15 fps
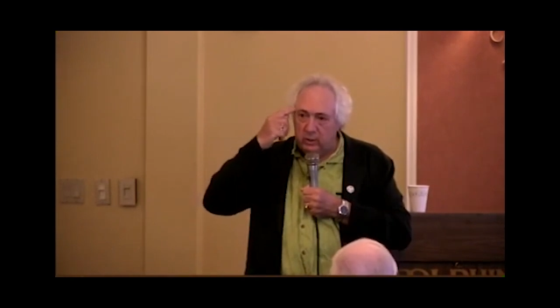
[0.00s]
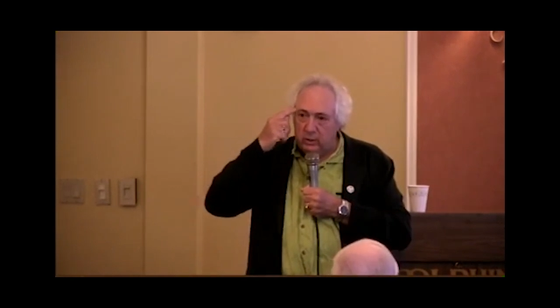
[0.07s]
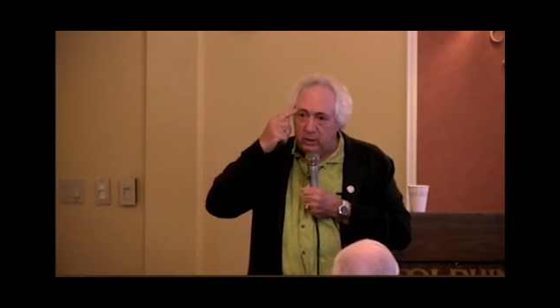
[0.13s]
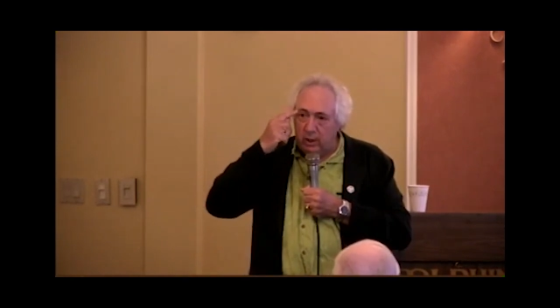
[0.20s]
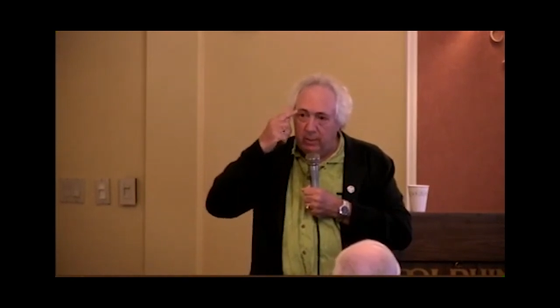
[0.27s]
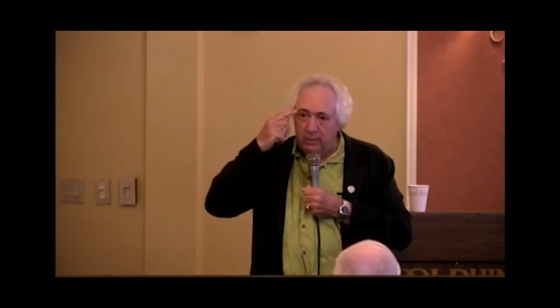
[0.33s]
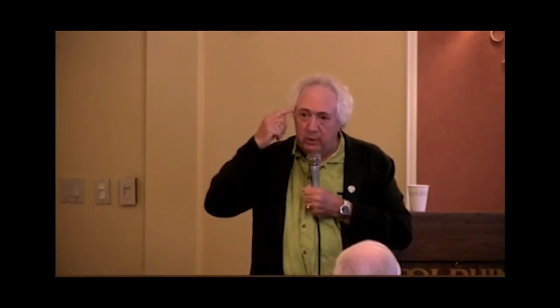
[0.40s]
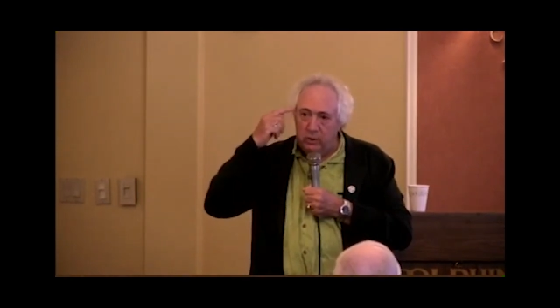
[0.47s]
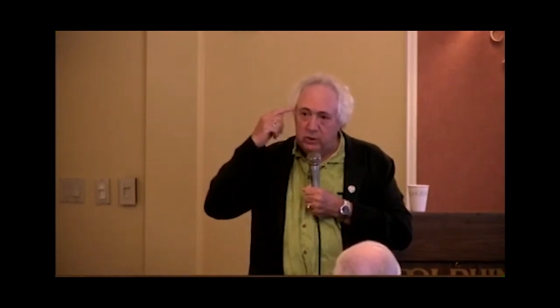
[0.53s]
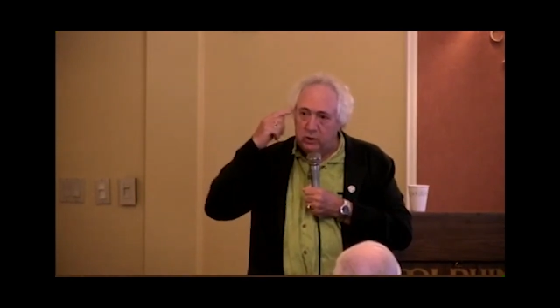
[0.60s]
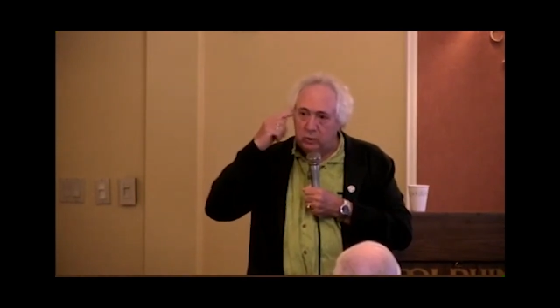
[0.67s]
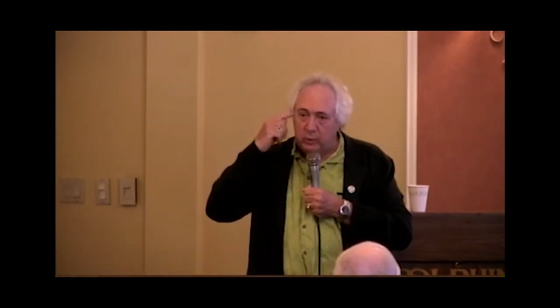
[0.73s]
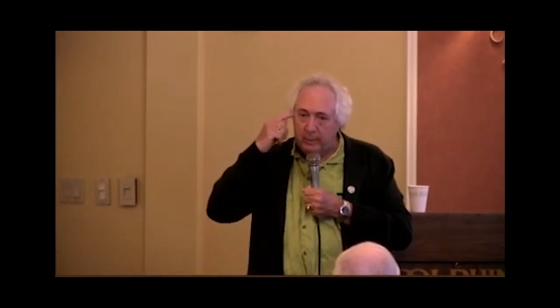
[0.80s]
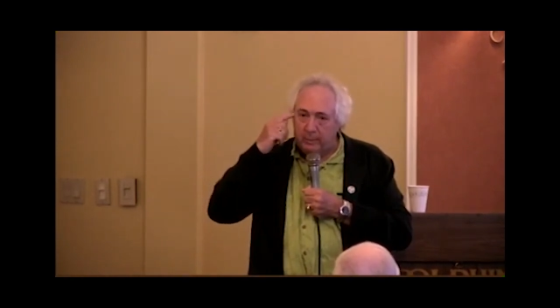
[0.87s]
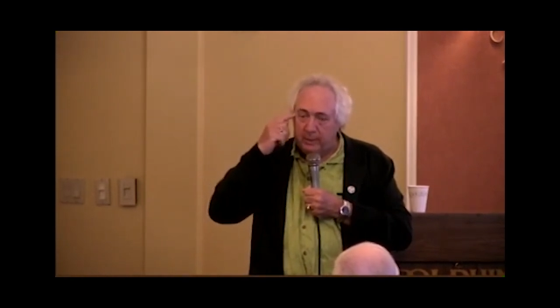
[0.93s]
you, come, you
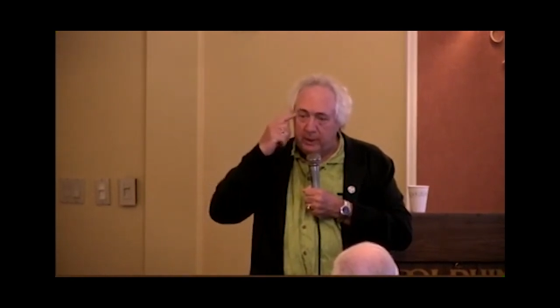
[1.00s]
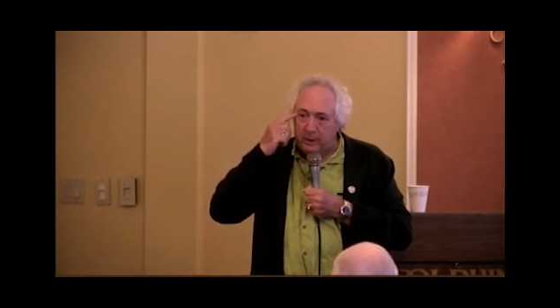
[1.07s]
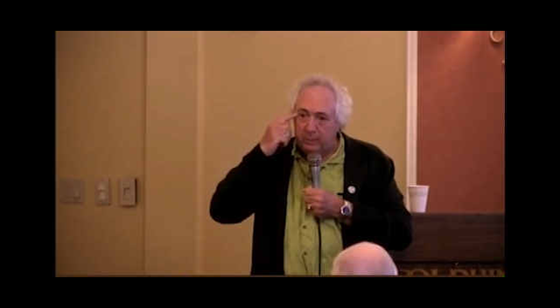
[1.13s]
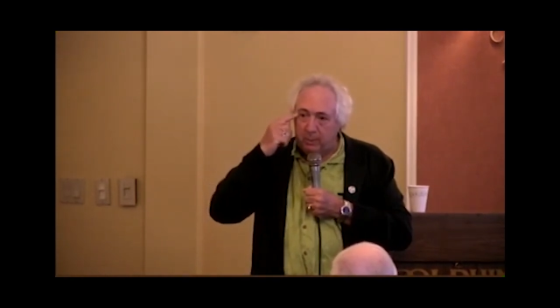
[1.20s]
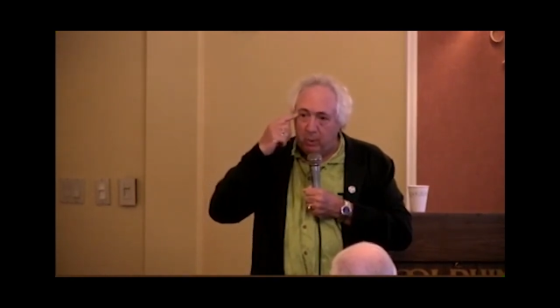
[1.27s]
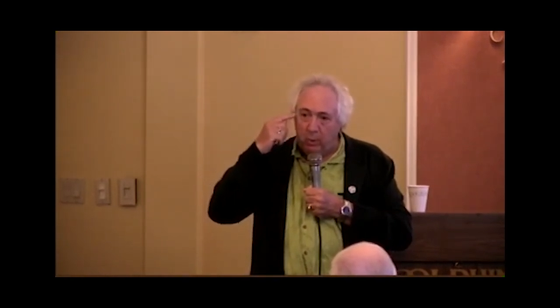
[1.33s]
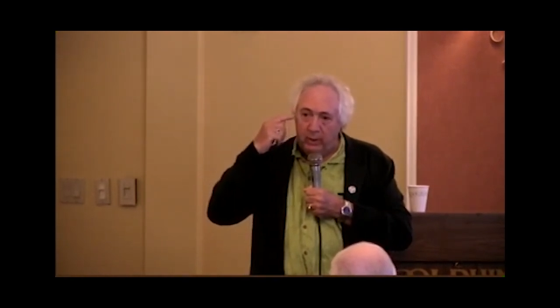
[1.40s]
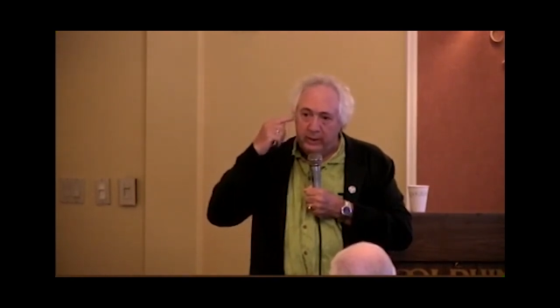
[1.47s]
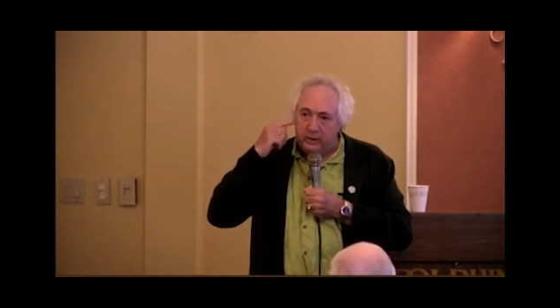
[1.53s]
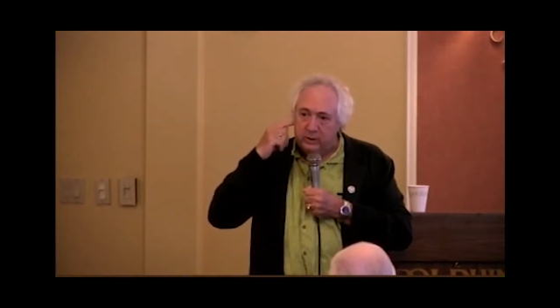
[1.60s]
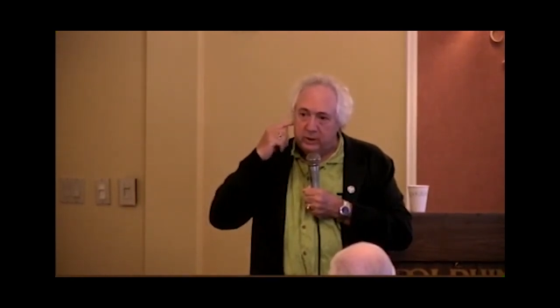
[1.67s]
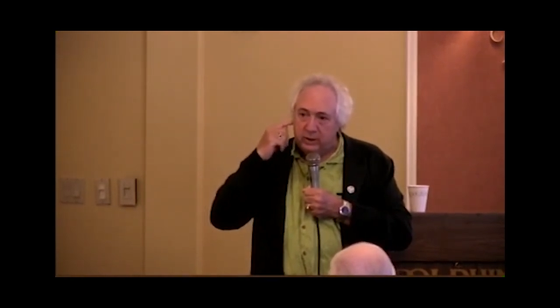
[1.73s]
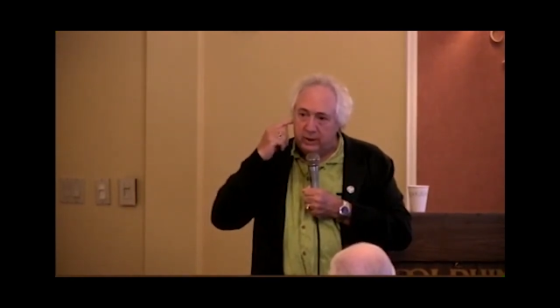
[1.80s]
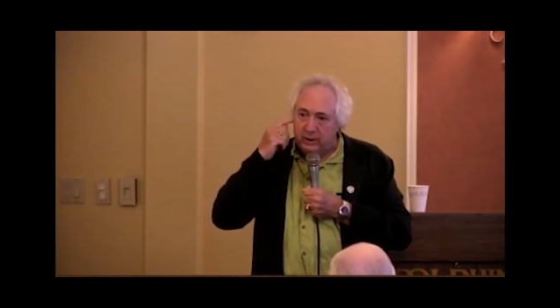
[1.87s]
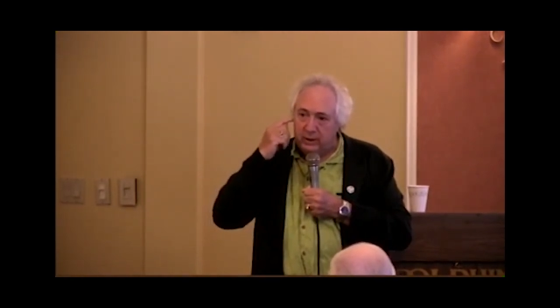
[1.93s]
sweep these points